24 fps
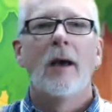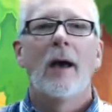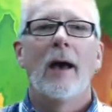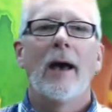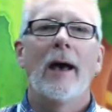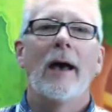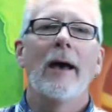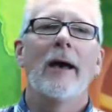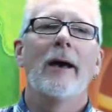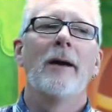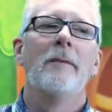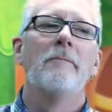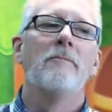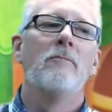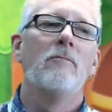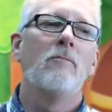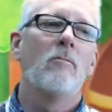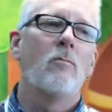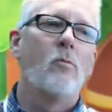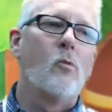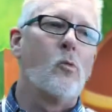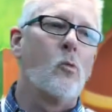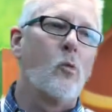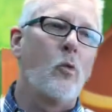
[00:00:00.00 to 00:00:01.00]

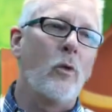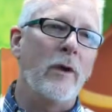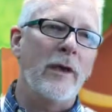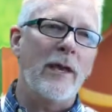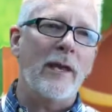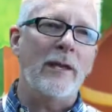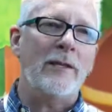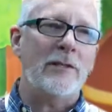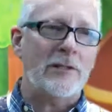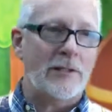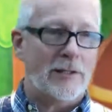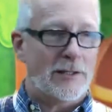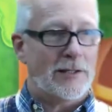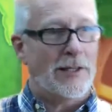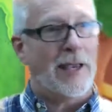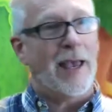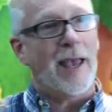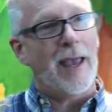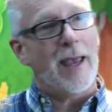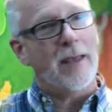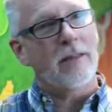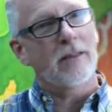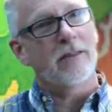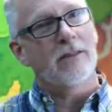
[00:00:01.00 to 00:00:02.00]
we
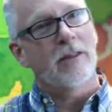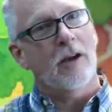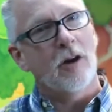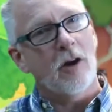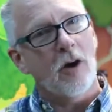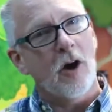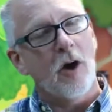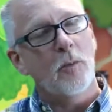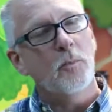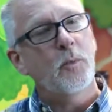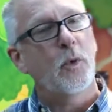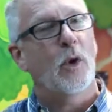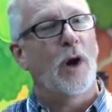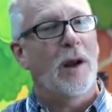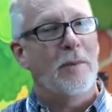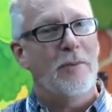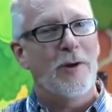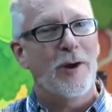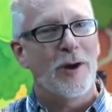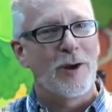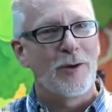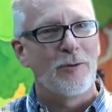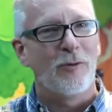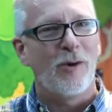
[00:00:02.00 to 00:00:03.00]
say that there are
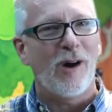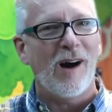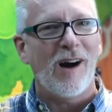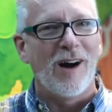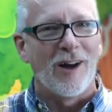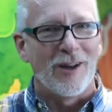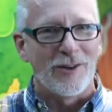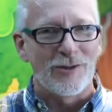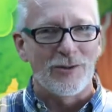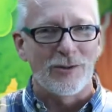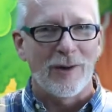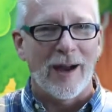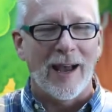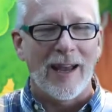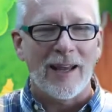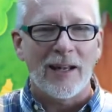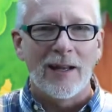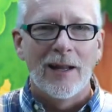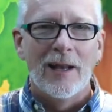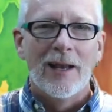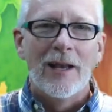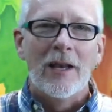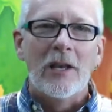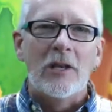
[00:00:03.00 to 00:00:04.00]
primary walls,
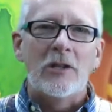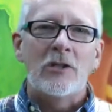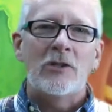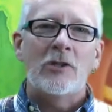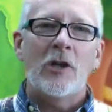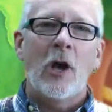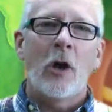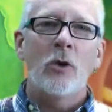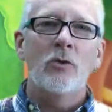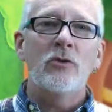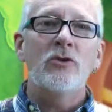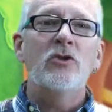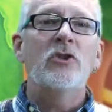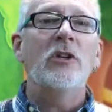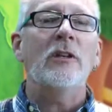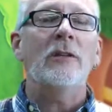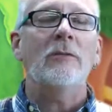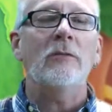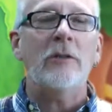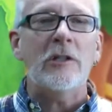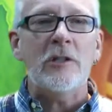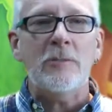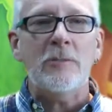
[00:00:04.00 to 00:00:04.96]
right? So generally